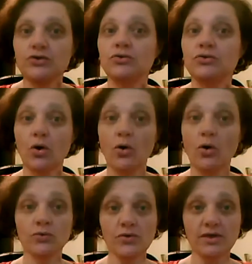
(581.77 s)
You don't
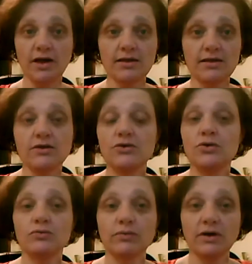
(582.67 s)
own those sites, you
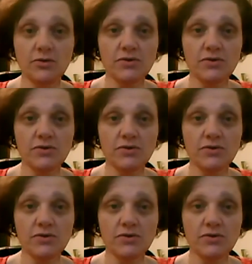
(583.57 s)
don't run